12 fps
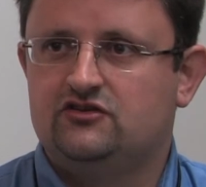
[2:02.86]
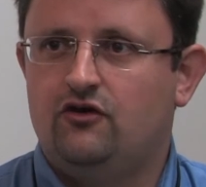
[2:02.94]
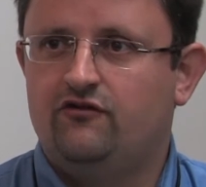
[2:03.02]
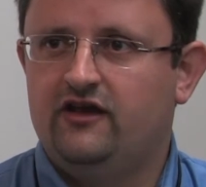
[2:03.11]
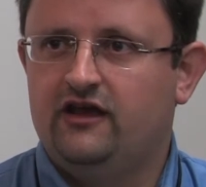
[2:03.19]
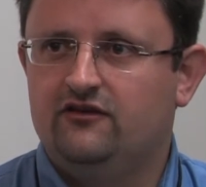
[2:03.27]

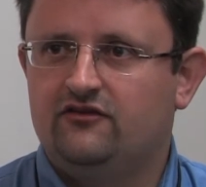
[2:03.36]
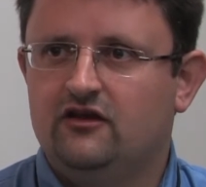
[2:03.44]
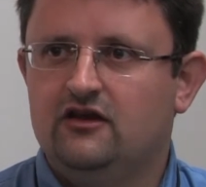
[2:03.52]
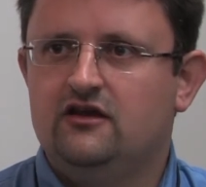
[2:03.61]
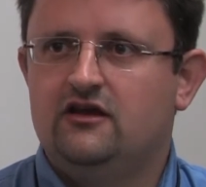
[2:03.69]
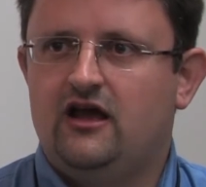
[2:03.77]
solve is,
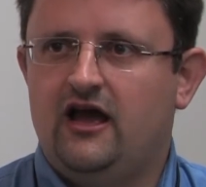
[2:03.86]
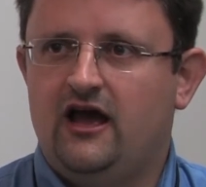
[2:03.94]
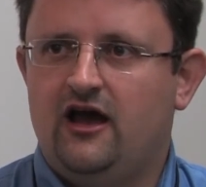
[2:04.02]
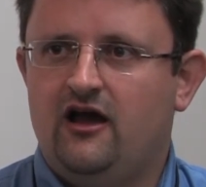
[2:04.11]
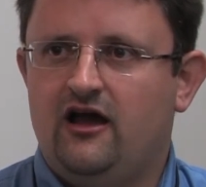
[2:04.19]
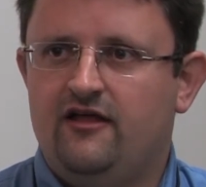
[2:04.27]

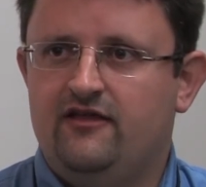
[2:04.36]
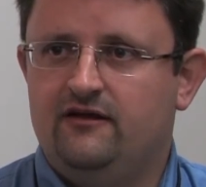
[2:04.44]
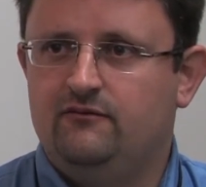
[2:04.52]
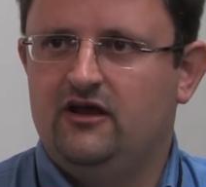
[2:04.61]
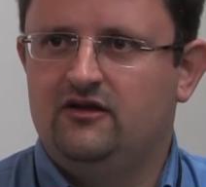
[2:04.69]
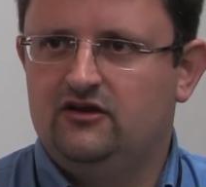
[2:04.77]
uh, and
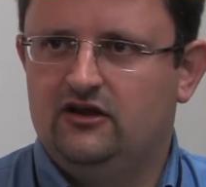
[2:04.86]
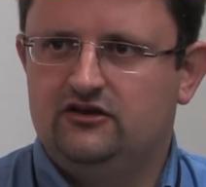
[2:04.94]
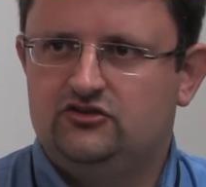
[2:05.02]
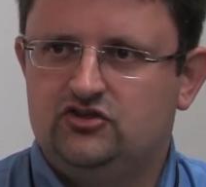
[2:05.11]
then uh,